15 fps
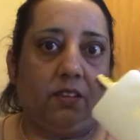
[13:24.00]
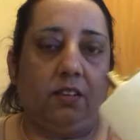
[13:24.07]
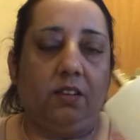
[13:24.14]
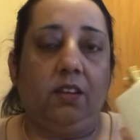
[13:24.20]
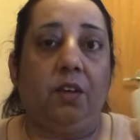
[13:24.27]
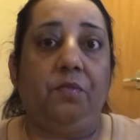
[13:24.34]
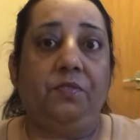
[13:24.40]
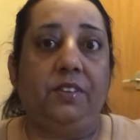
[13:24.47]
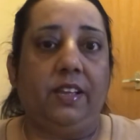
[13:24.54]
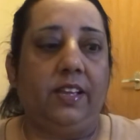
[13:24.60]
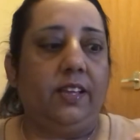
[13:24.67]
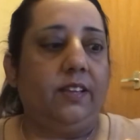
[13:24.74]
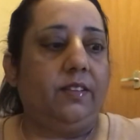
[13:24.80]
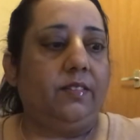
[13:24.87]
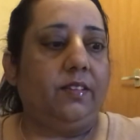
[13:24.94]
loved
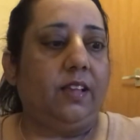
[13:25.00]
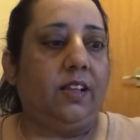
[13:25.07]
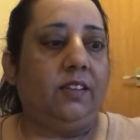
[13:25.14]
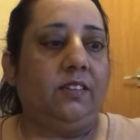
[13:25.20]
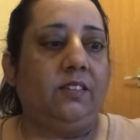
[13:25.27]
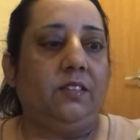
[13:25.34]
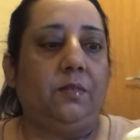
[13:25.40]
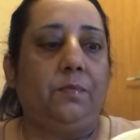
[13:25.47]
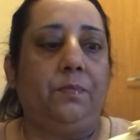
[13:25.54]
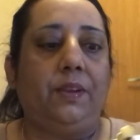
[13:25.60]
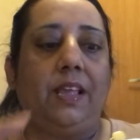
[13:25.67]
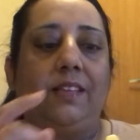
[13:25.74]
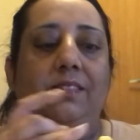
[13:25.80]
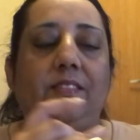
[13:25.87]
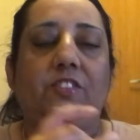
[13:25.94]
it. And
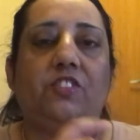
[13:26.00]
bless her,